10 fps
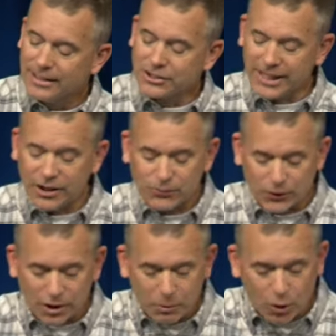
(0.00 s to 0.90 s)
Stand
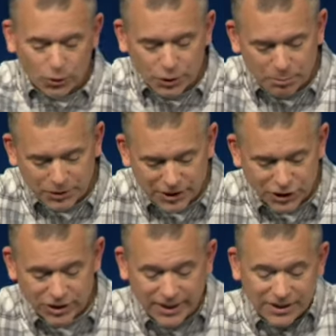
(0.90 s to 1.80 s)
firm, hold your
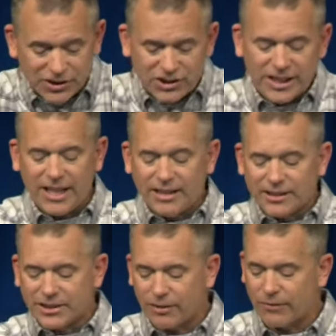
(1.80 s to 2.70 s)
position, and see the
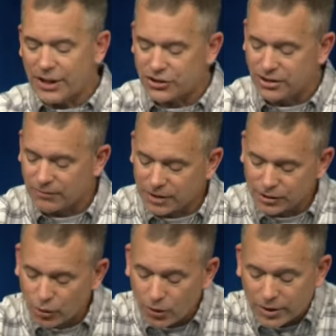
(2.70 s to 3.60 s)
salvation of the
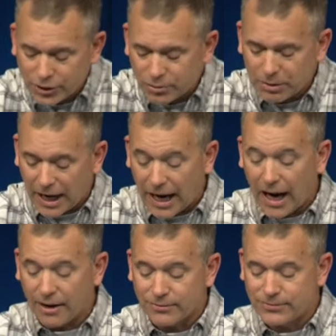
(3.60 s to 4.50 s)
Lord on your
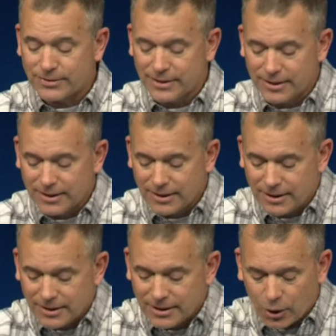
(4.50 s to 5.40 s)
behalf.
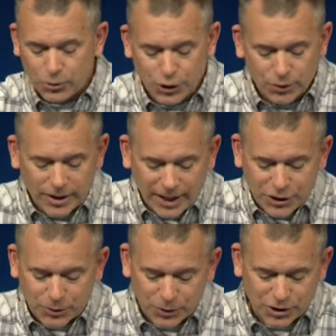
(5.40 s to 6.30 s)
O Judah and
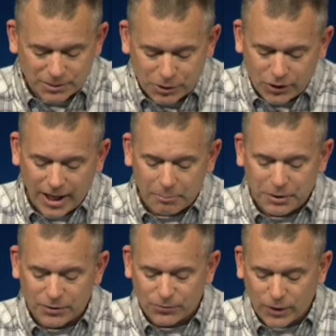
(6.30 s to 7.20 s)
Jerusalem, do not
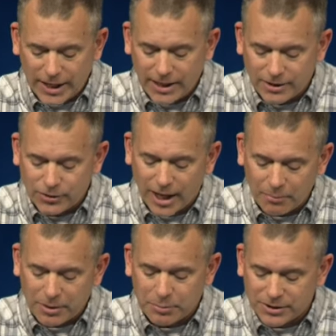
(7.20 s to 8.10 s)
be afraid, do
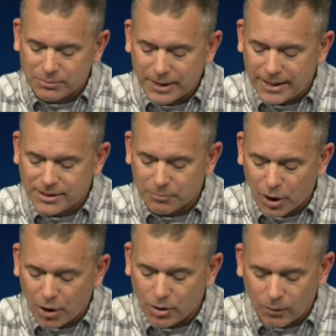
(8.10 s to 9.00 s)
not be dismayed.
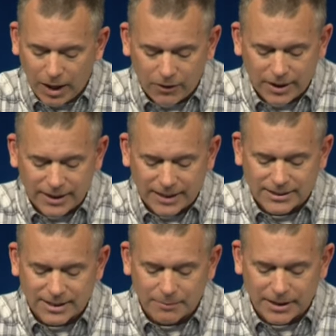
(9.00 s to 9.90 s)
Tomorrow go out
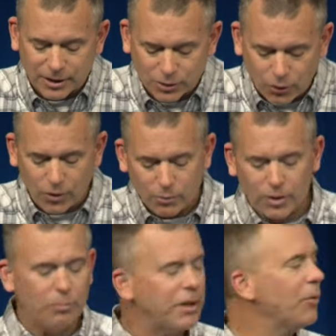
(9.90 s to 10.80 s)
against them, and the Lord
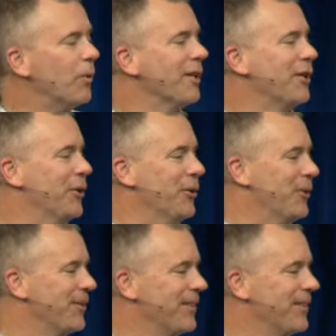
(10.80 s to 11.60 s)
will be with you.